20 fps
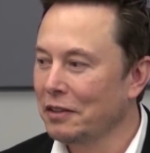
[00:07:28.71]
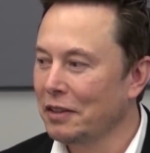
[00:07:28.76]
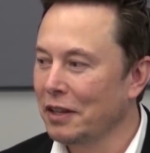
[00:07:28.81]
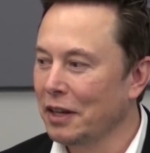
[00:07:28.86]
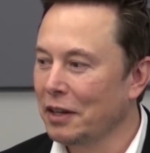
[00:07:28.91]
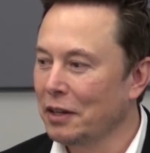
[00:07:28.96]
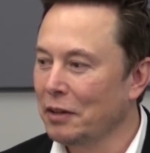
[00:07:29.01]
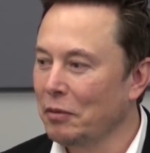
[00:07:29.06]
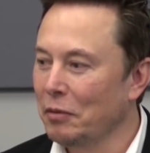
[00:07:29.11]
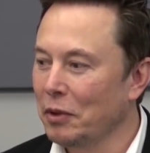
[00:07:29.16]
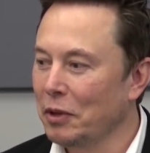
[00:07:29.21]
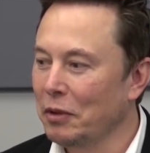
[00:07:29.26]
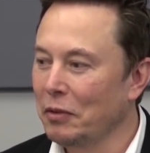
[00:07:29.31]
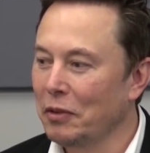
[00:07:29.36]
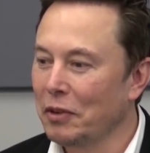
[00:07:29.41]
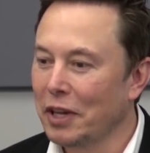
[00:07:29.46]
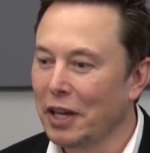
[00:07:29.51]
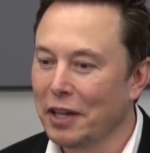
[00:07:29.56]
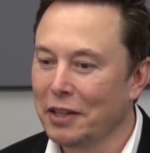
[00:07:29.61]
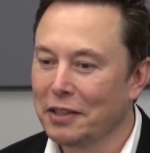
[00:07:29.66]
that
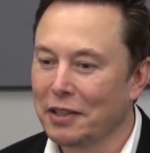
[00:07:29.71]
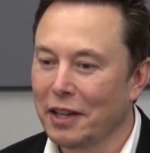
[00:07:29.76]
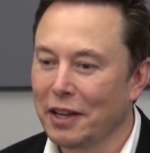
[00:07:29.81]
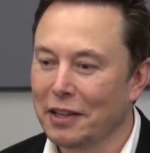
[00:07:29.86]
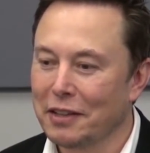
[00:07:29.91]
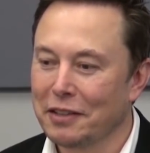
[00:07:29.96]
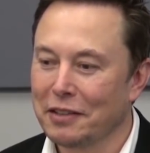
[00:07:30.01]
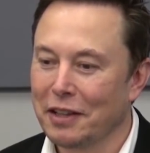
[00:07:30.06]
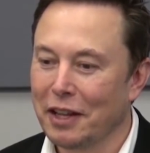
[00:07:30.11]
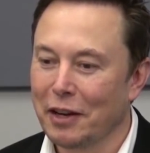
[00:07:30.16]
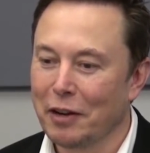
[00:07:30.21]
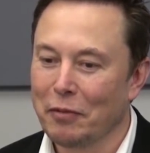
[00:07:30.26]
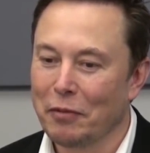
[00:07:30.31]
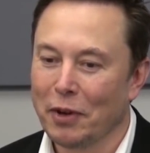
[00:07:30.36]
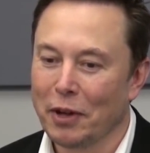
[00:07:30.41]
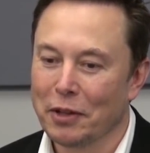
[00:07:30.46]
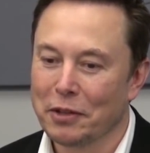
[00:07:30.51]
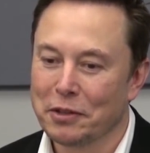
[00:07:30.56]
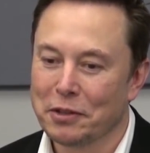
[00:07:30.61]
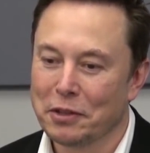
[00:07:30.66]
communicates that that
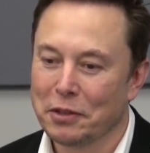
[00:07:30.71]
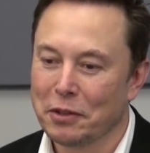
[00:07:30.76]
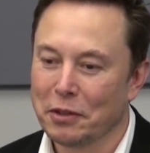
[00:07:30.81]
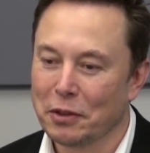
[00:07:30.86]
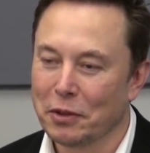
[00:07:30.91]
impulse to